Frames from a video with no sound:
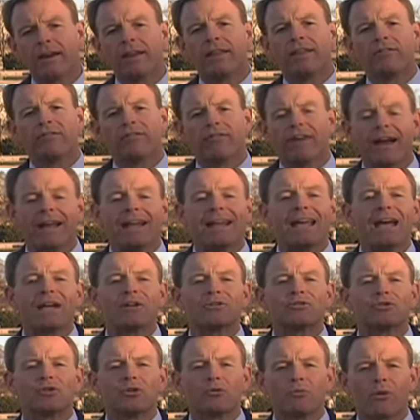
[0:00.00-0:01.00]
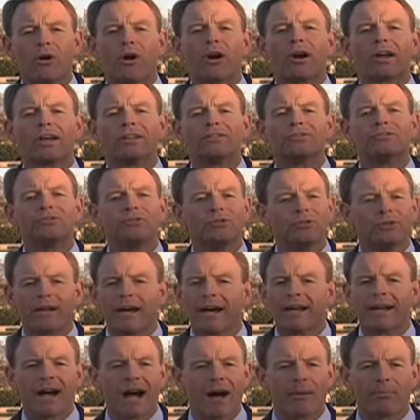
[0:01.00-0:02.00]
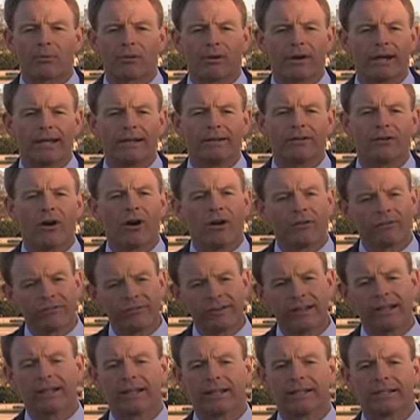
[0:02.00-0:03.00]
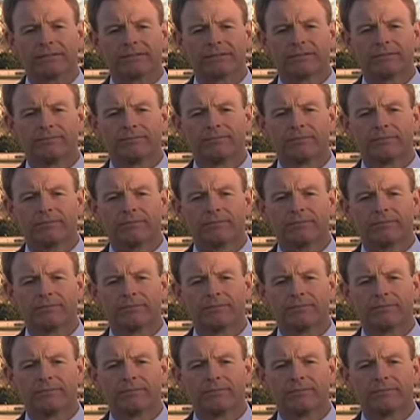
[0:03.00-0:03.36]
The financial markets do not operate on feelings.